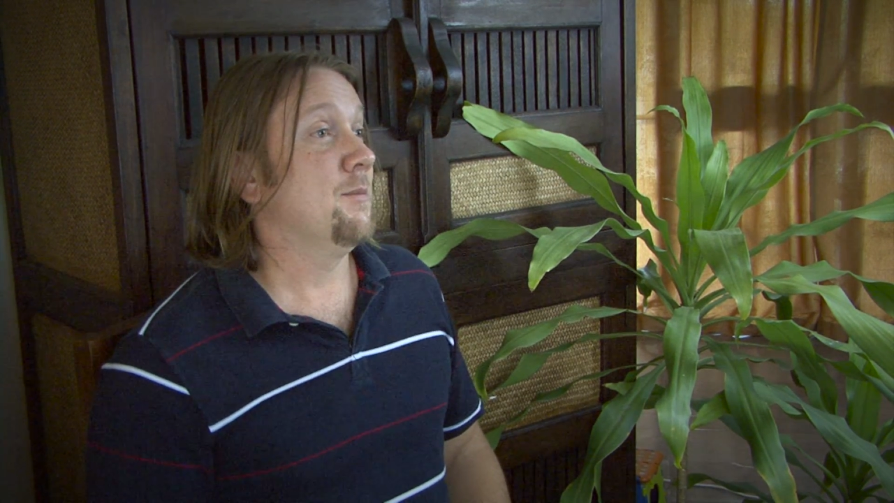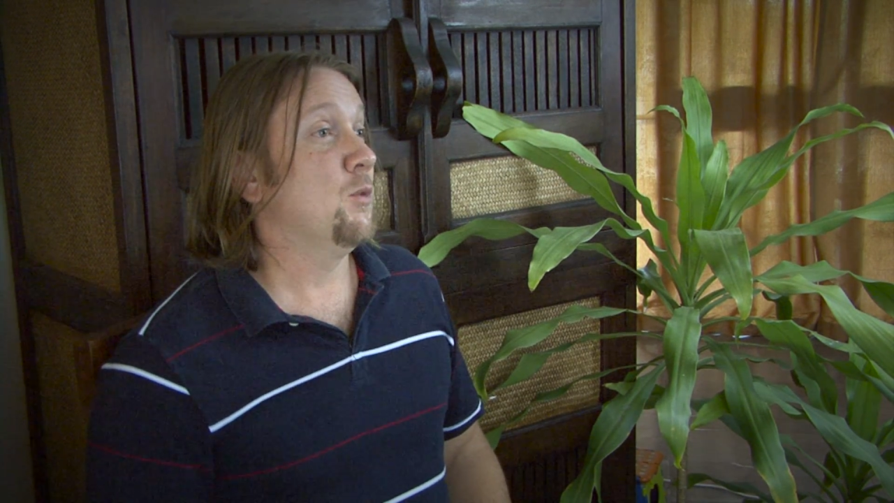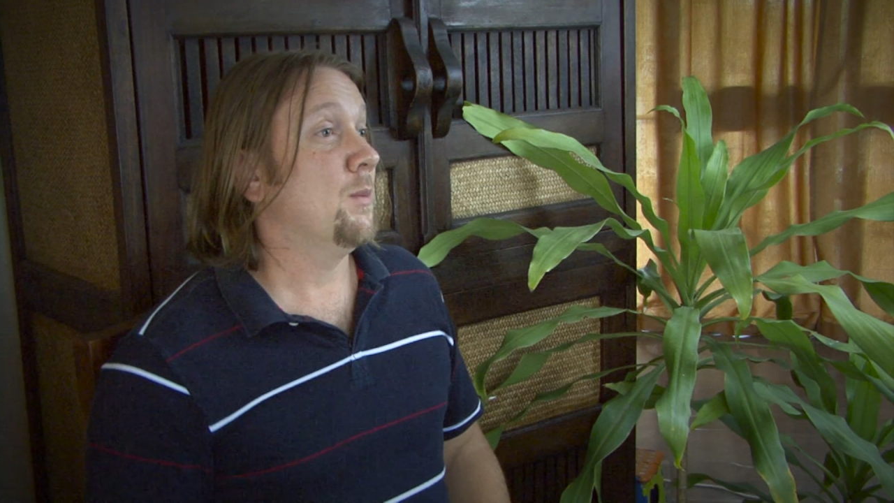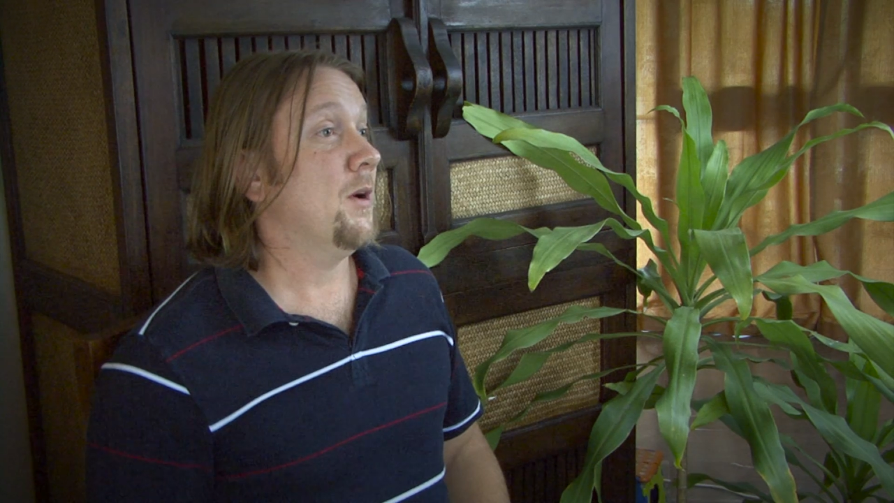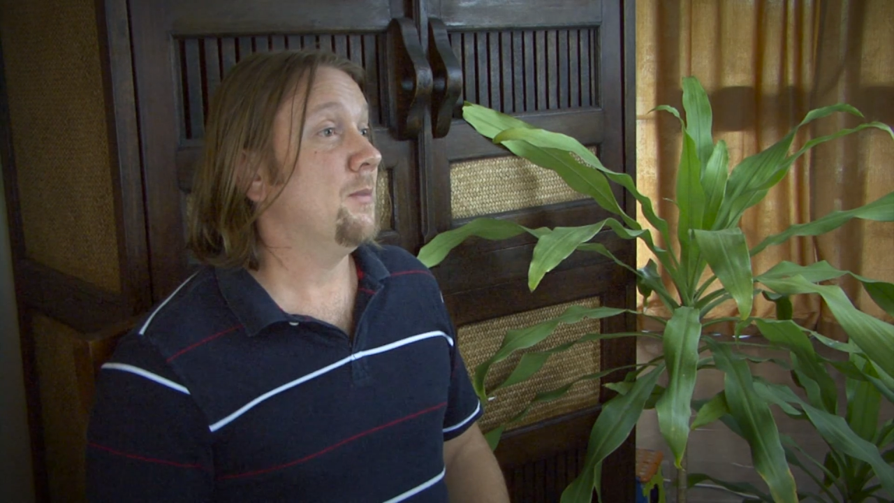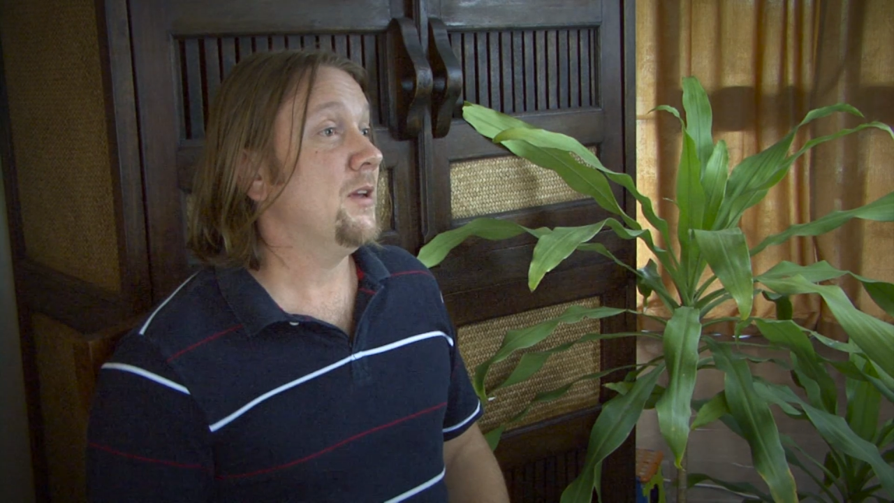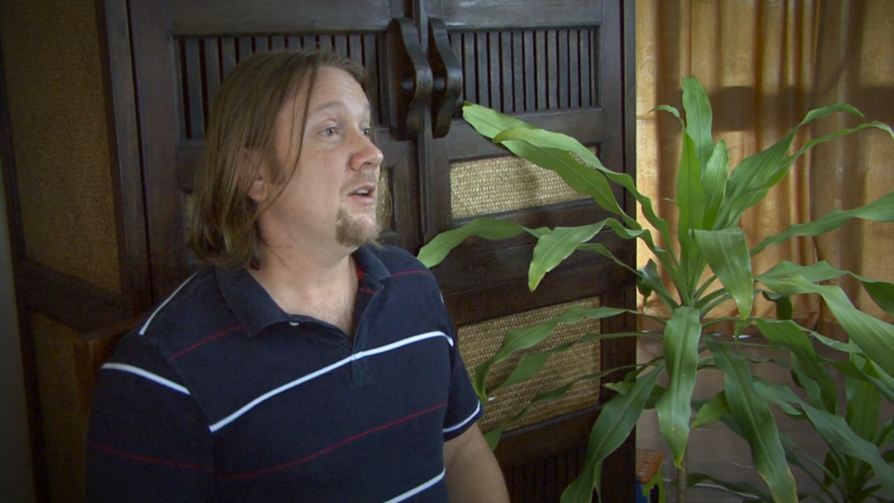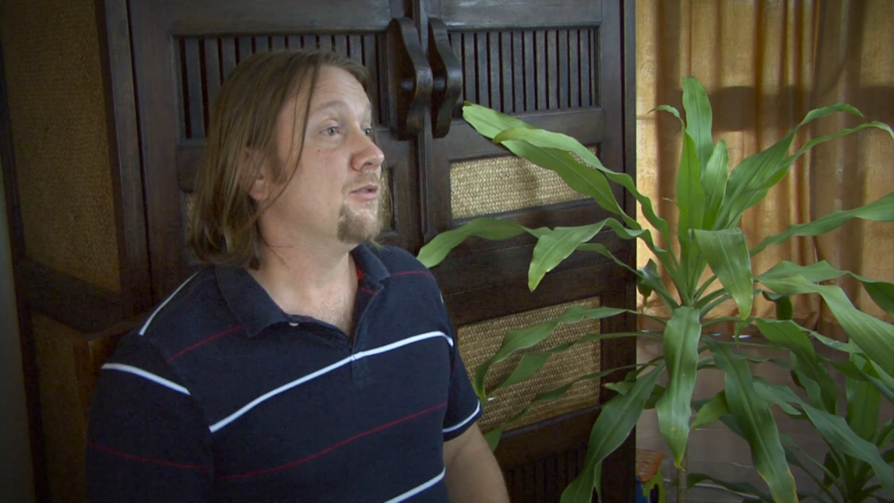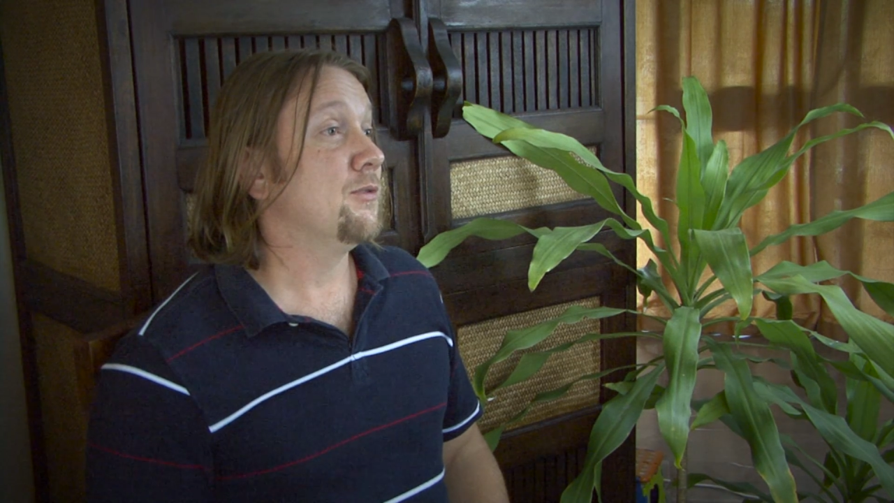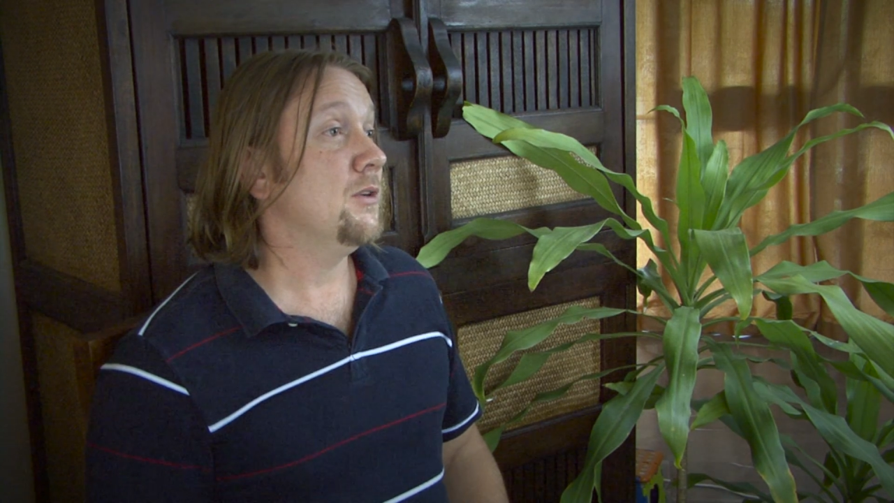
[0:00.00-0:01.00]
more about
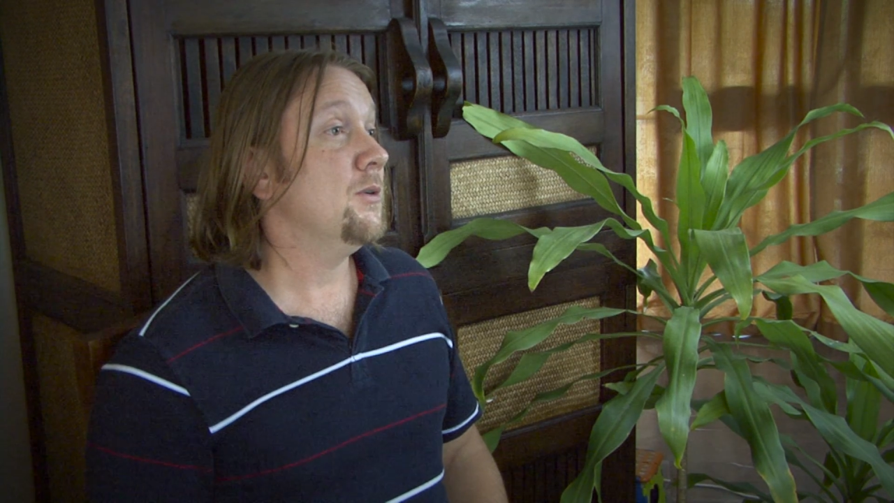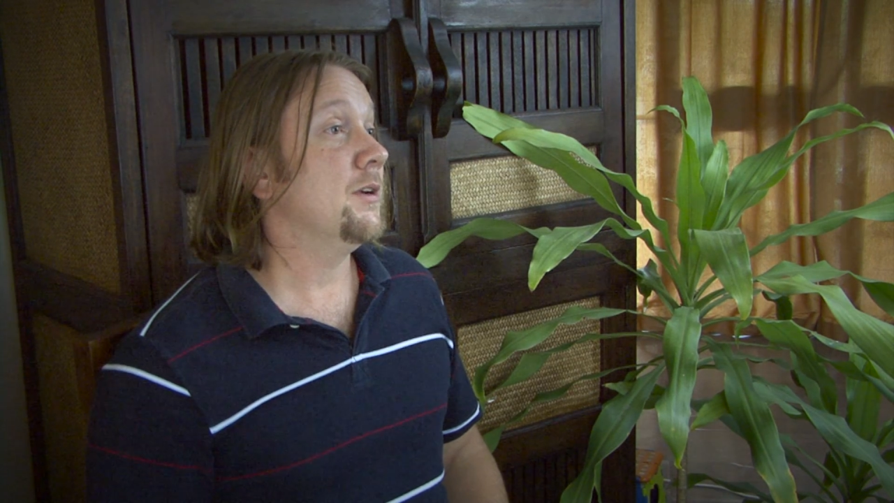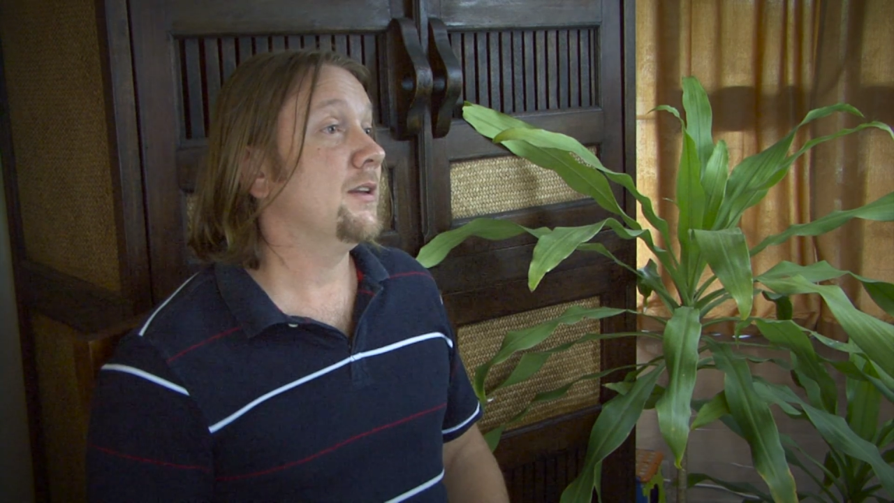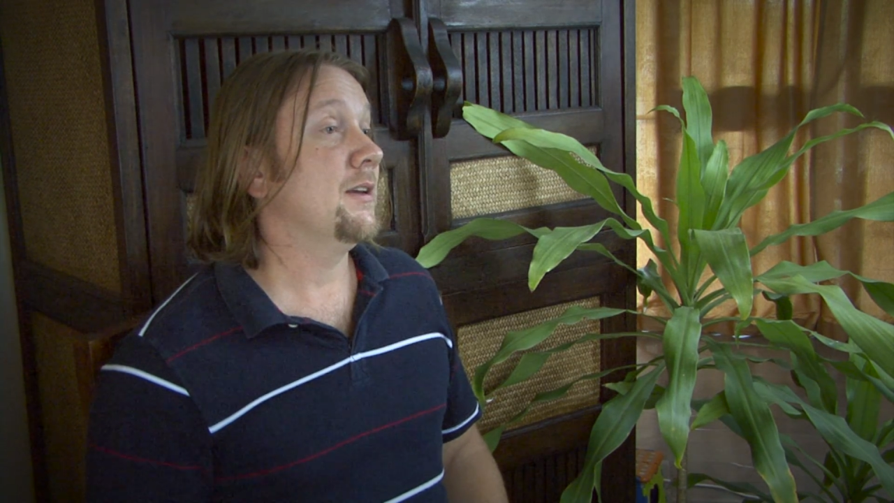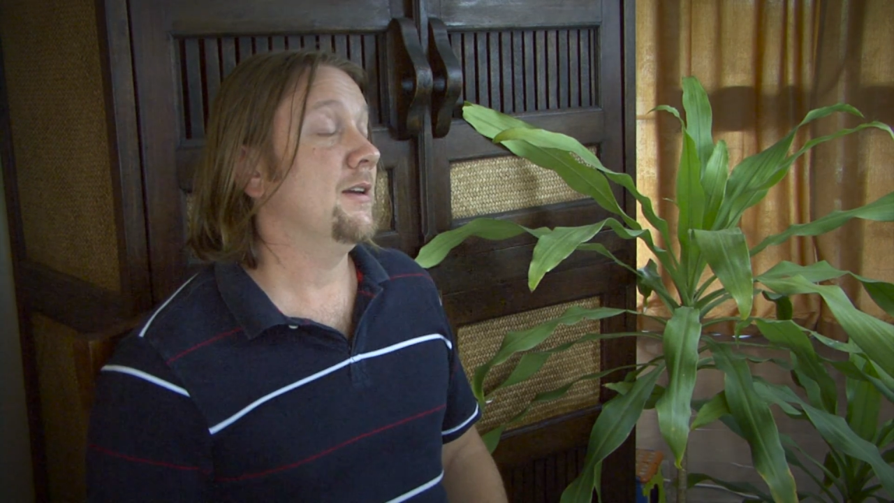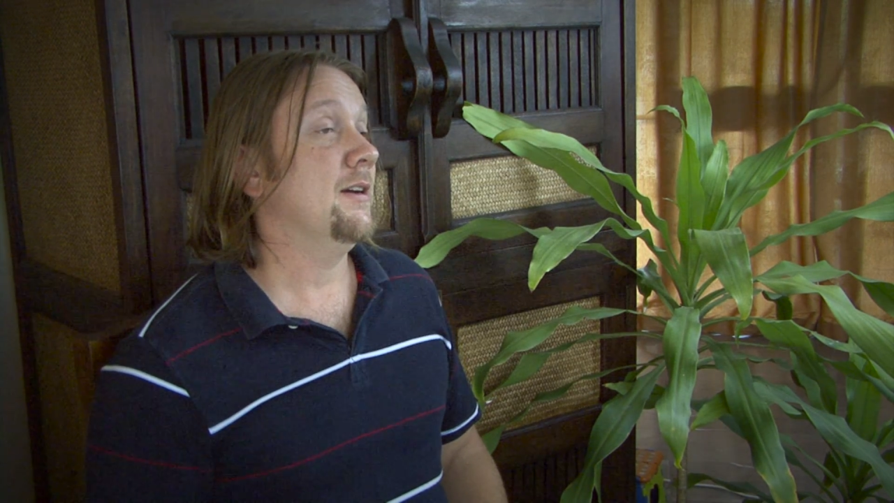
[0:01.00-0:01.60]
being fluid,